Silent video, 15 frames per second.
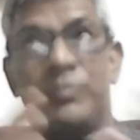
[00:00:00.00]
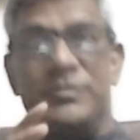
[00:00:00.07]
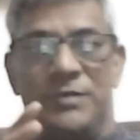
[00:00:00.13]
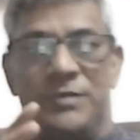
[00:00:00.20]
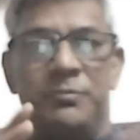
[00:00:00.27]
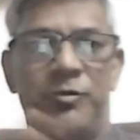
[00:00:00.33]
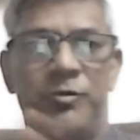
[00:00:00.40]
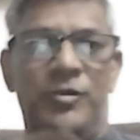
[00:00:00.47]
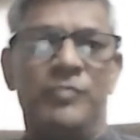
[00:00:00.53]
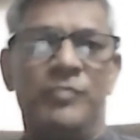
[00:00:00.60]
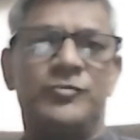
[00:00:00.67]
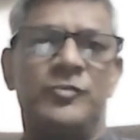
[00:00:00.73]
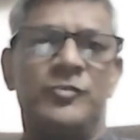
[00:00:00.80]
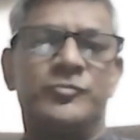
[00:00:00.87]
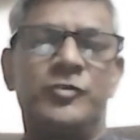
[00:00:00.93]
some
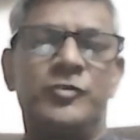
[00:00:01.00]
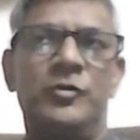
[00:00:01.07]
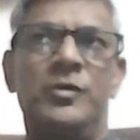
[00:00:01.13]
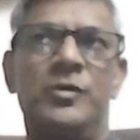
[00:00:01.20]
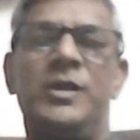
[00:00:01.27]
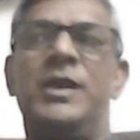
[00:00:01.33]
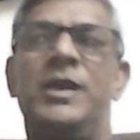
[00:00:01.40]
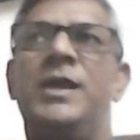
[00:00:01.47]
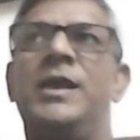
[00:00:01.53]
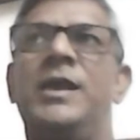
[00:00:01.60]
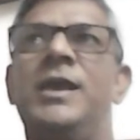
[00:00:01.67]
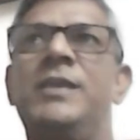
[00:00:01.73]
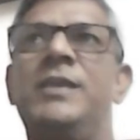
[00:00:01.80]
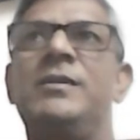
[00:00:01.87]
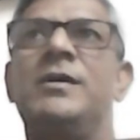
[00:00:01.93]
pronouns also.
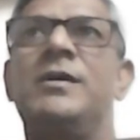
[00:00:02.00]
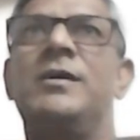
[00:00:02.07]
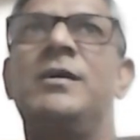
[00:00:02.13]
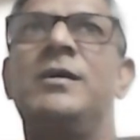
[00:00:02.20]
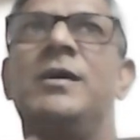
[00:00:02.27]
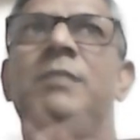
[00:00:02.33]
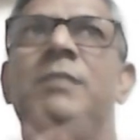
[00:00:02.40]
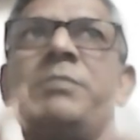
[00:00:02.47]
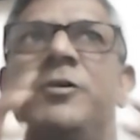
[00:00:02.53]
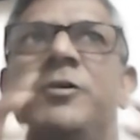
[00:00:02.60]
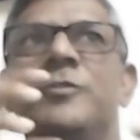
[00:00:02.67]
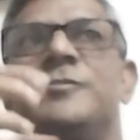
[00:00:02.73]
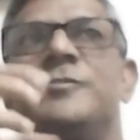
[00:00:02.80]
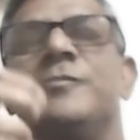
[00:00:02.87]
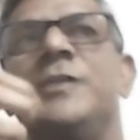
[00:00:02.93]
And
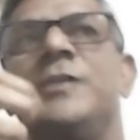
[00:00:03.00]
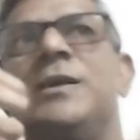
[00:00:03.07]
because of